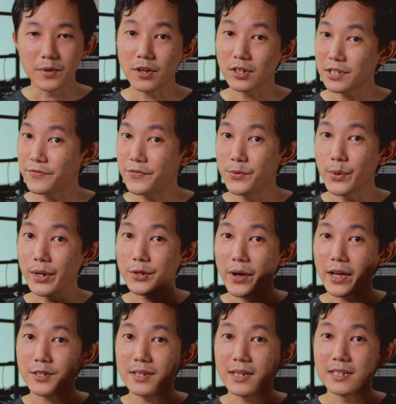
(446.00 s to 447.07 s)
Because if you were to
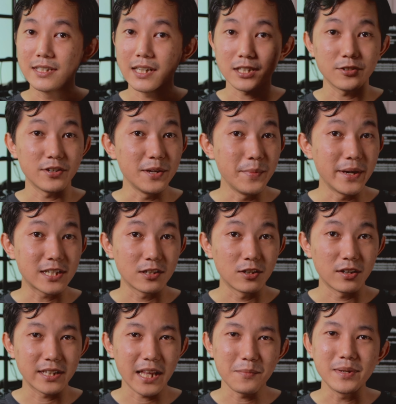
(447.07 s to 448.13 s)
actually adjust your image a
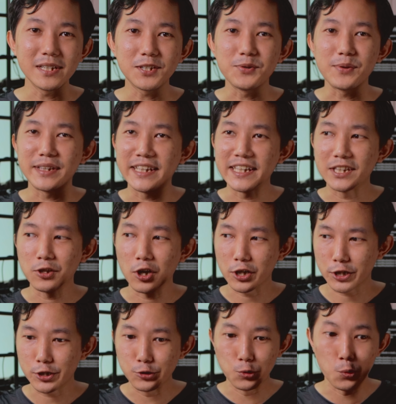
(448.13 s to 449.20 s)
lot, that means you did
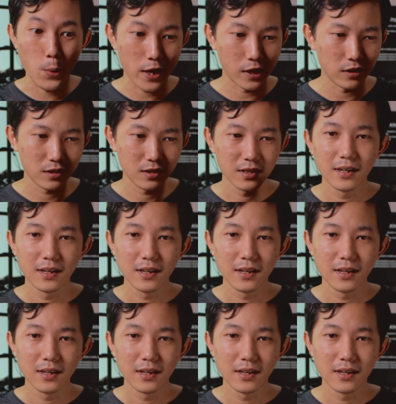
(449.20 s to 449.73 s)
not shoot well.